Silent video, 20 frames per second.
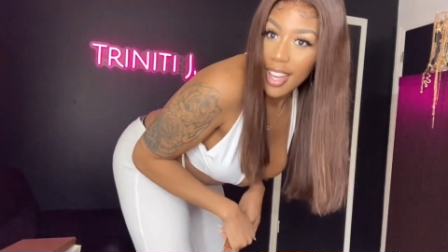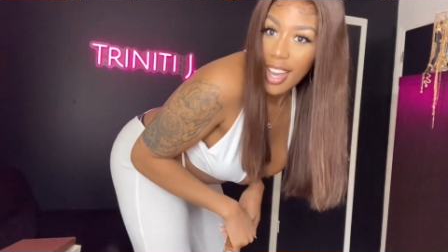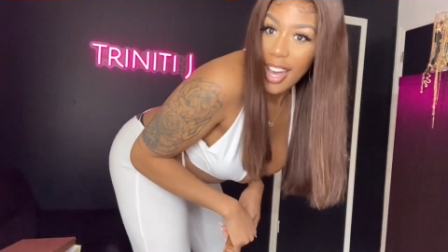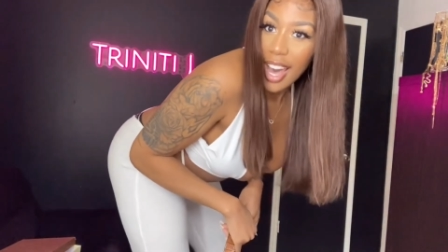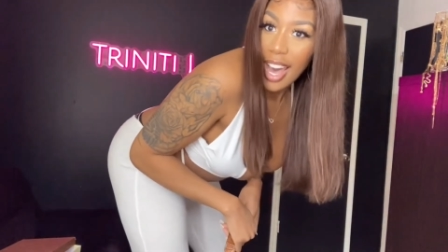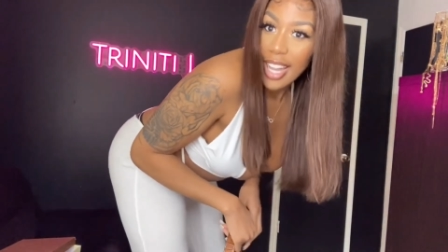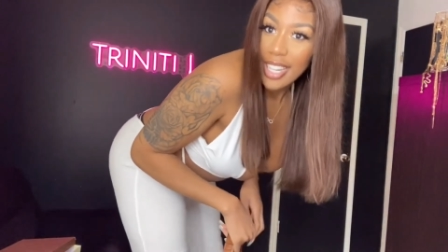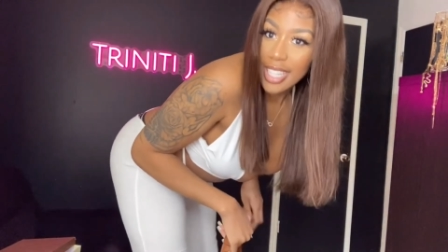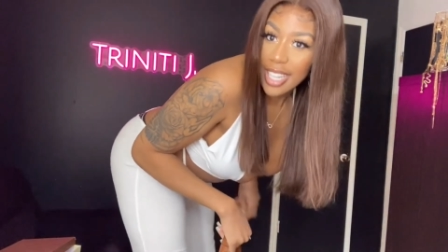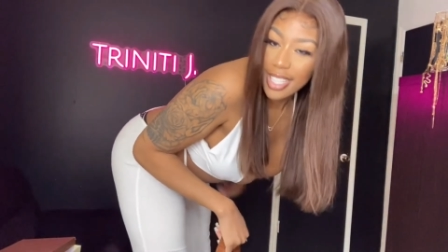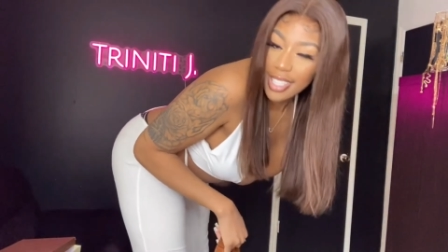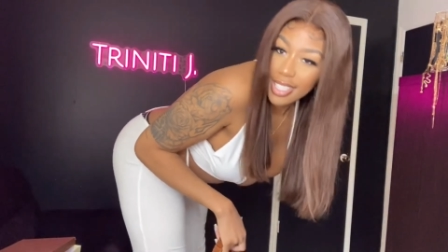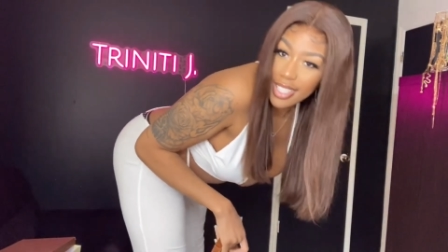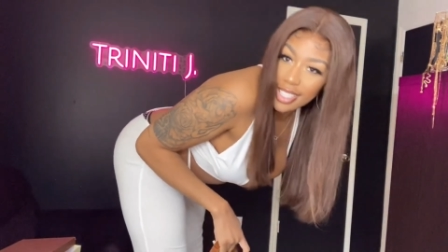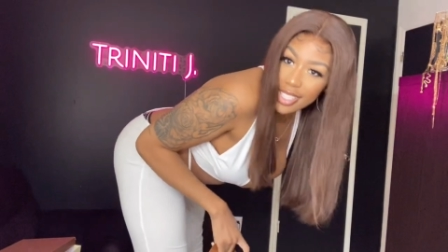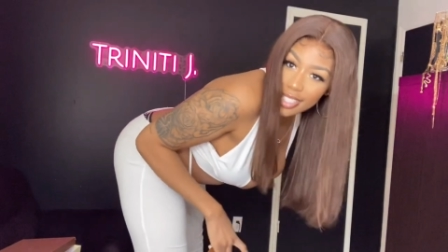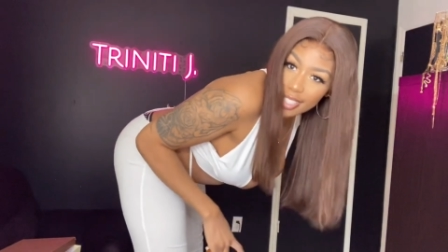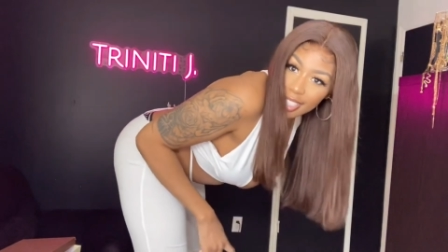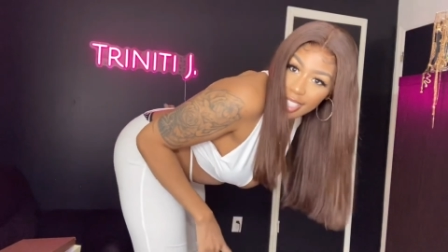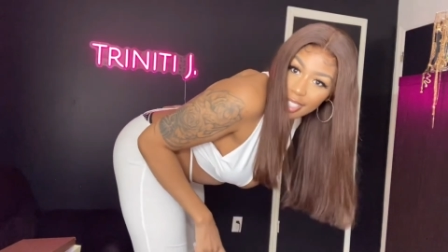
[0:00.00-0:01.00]
I like
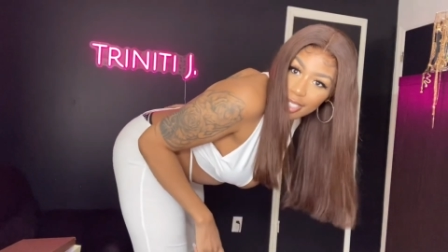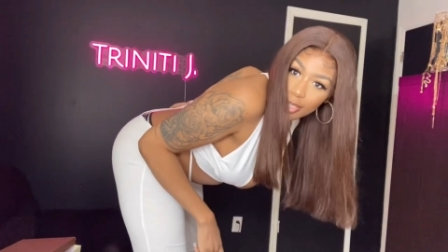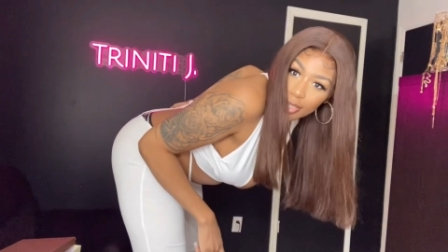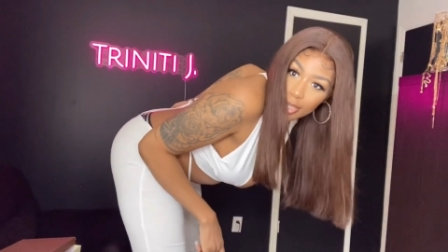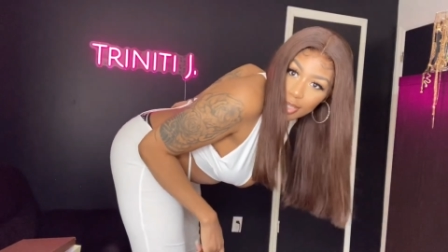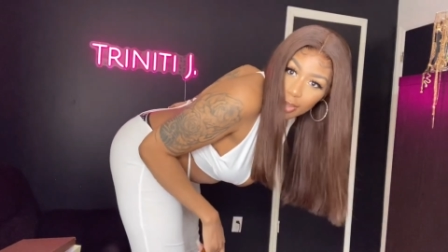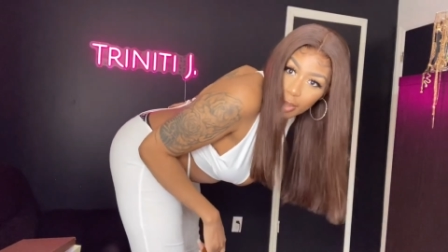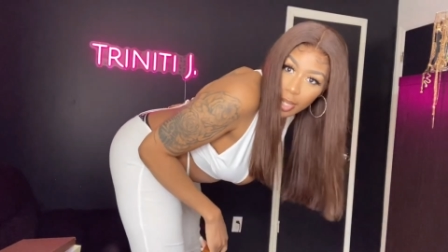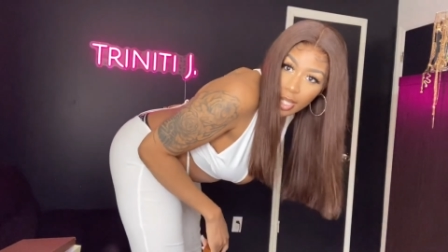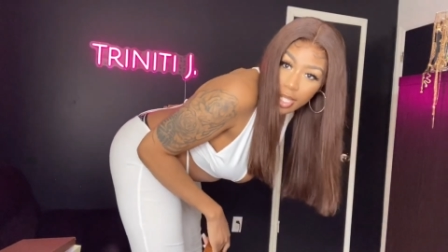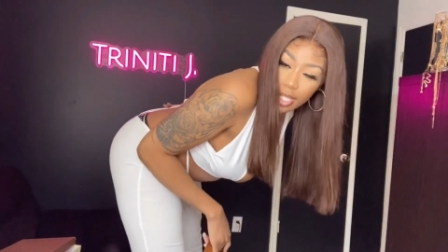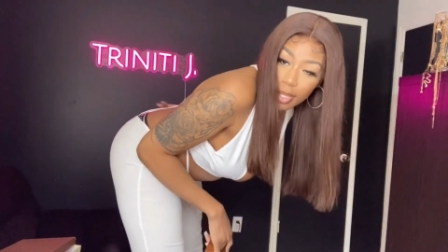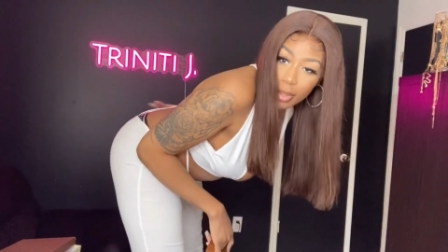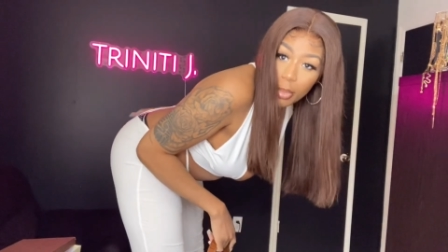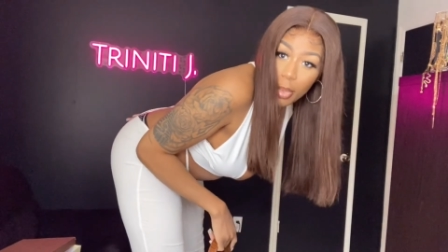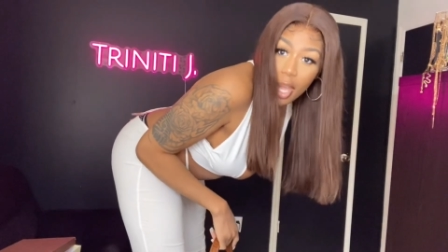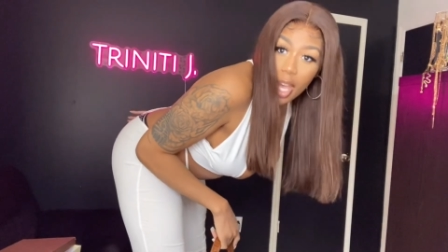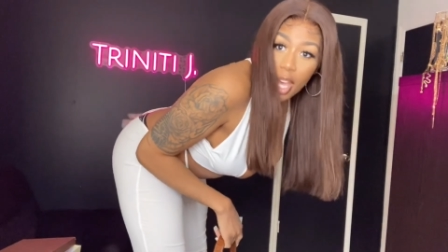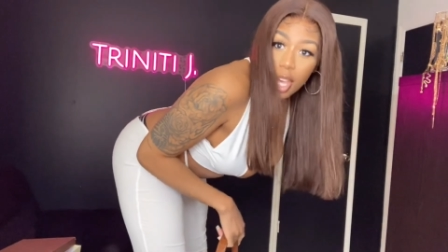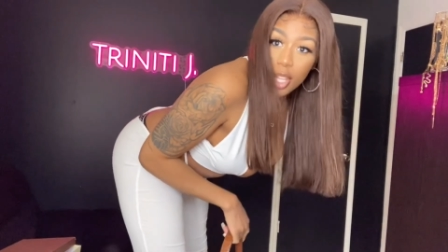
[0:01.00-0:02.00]
these, like you could twerk in
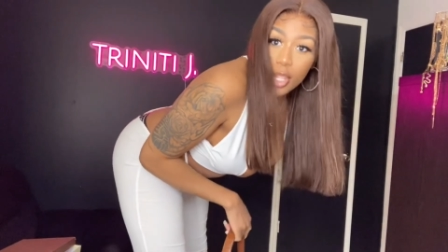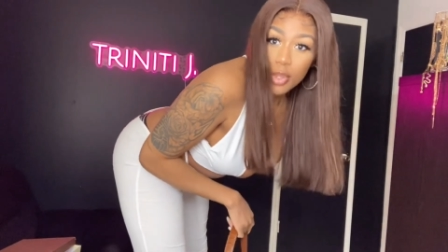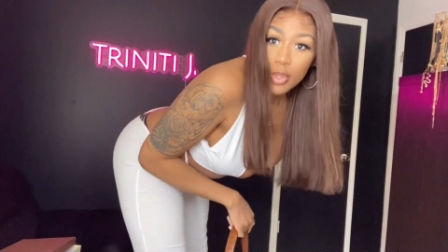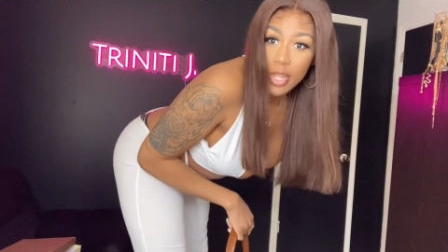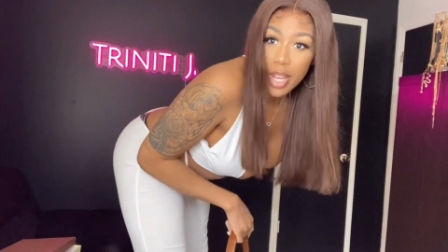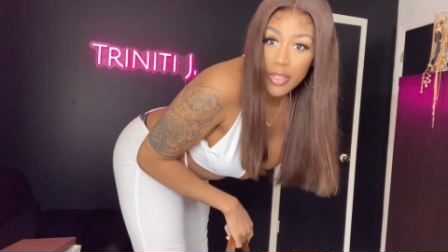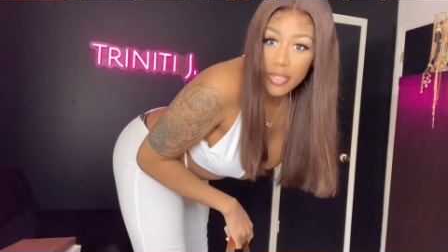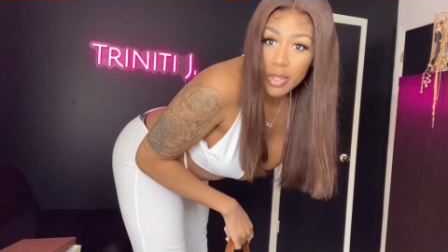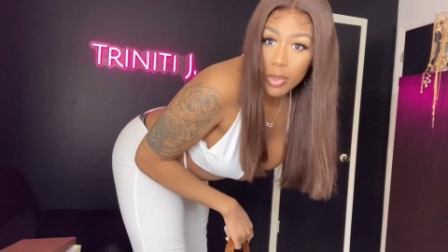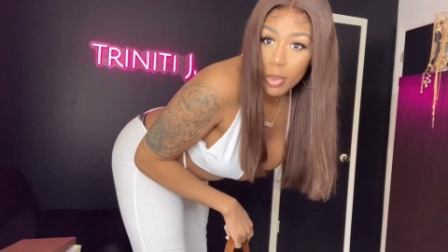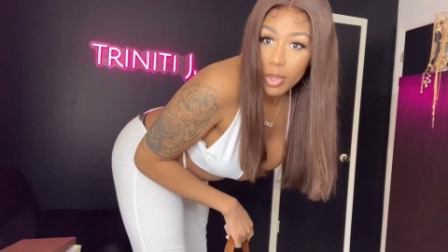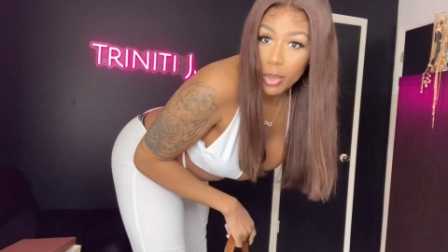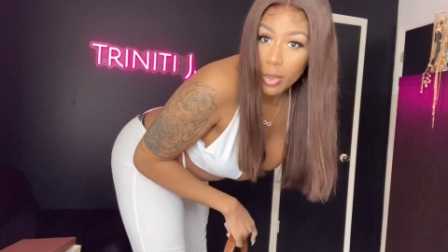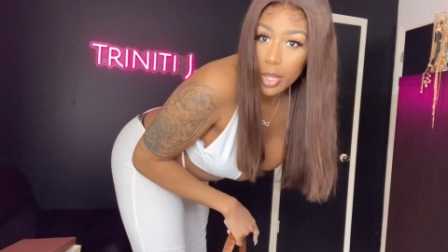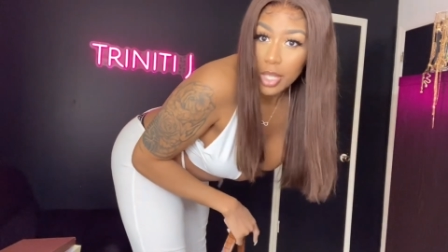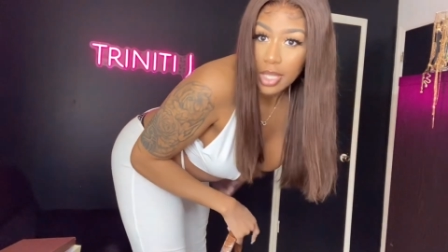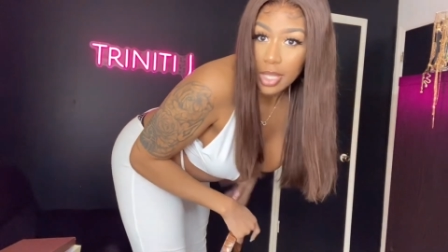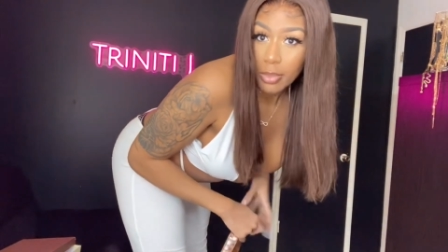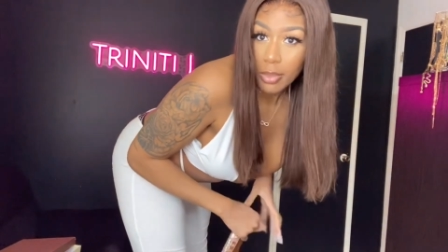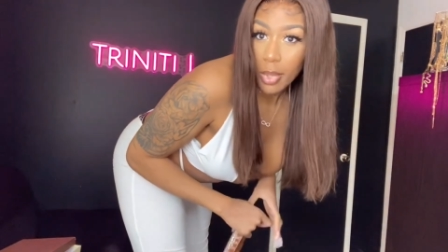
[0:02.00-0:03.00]
them. You definitely want to
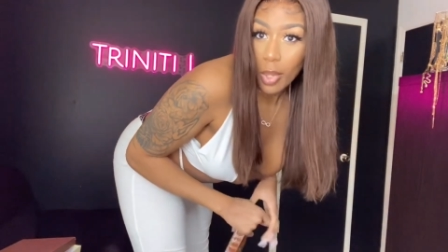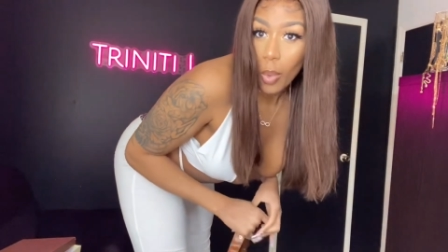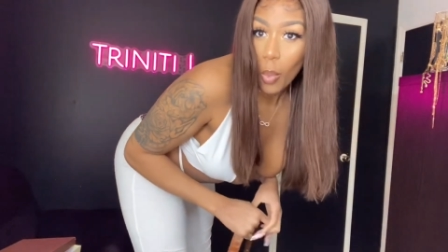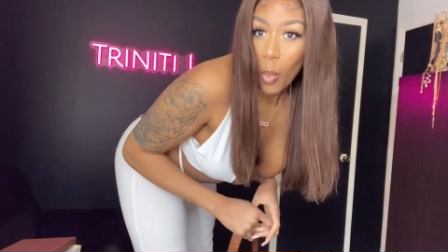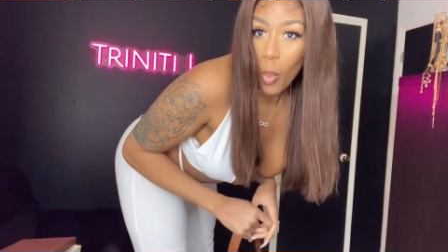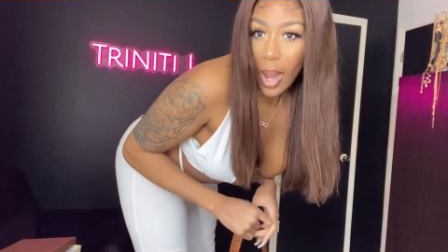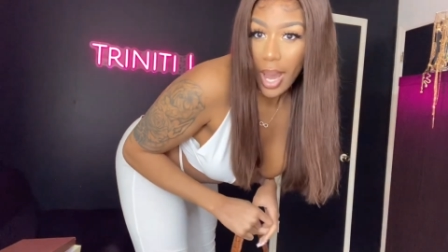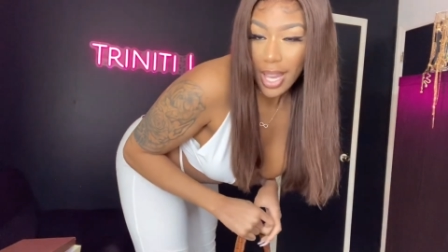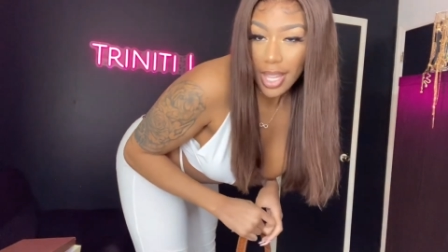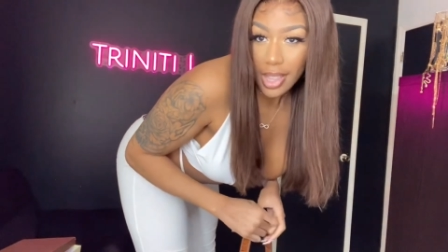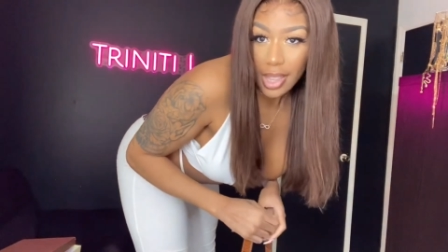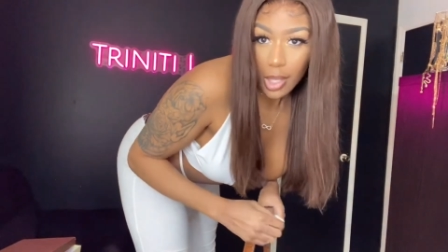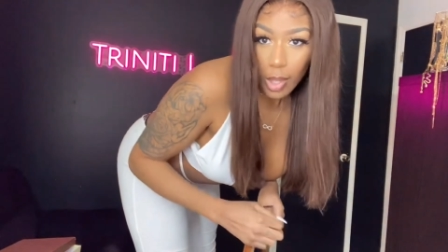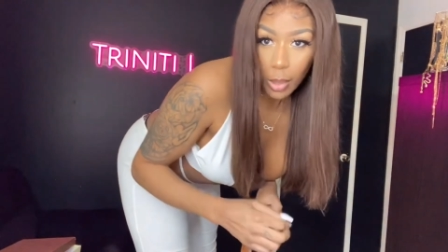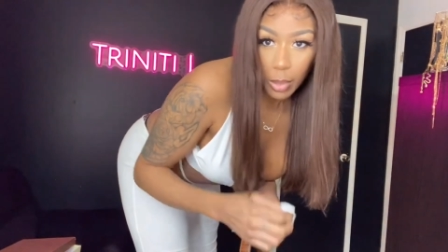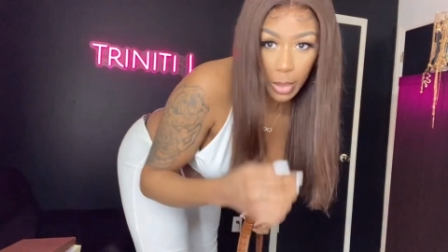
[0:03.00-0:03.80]
wear something white though,